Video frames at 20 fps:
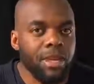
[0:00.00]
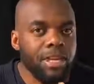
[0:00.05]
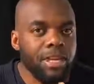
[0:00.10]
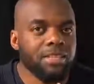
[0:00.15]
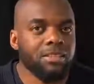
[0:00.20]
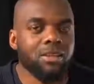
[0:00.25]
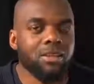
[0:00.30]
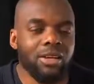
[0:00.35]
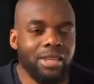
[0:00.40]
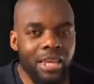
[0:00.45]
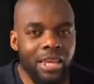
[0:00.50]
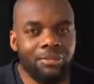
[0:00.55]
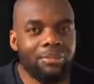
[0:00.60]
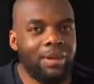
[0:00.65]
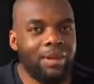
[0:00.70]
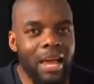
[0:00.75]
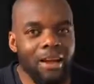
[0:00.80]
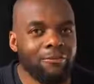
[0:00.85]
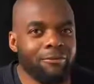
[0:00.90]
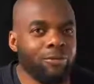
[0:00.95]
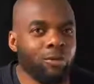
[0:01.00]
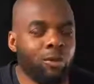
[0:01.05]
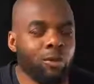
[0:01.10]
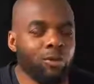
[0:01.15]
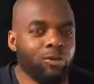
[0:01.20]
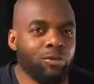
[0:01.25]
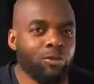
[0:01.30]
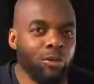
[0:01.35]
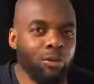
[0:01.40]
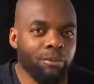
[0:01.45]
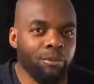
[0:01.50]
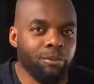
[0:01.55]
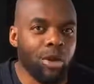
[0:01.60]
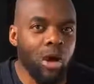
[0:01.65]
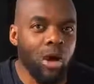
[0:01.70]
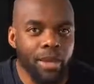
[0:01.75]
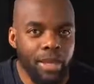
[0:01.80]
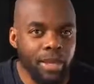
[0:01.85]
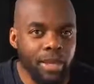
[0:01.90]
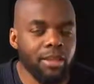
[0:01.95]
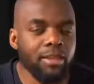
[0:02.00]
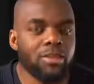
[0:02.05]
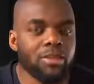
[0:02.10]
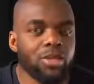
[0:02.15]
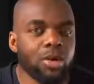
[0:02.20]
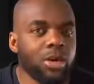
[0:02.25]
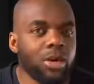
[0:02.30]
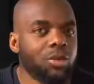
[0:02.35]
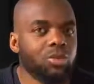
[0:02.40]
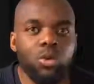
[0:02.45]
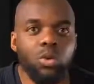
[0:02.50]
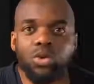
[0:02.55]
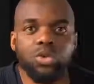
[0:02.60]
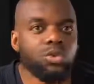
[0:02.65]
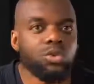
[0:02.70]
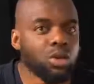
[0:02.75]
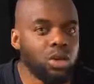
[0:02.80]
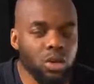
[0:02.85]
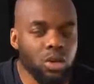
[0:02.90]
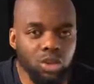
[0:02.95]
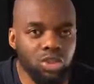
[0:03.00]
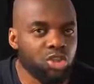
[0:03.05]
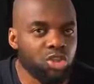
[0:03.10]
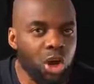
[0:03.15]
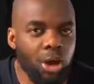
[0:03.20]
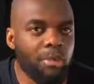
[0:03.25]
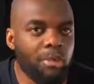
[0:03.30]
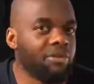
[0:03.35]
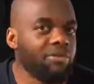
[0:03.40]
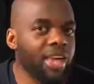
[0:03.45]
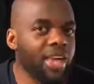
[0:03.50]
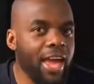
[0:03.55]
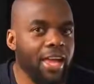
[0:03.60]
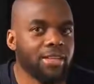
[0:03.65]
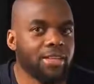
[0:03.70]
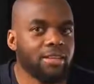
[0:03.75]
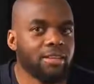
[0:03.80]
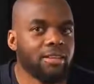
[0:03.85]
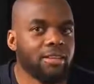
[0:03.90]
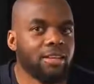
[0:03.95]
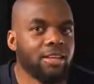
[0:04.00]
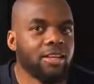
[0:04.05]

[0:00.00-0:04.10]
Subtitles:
it's not a platform for blogging, so it won't do a good job of that.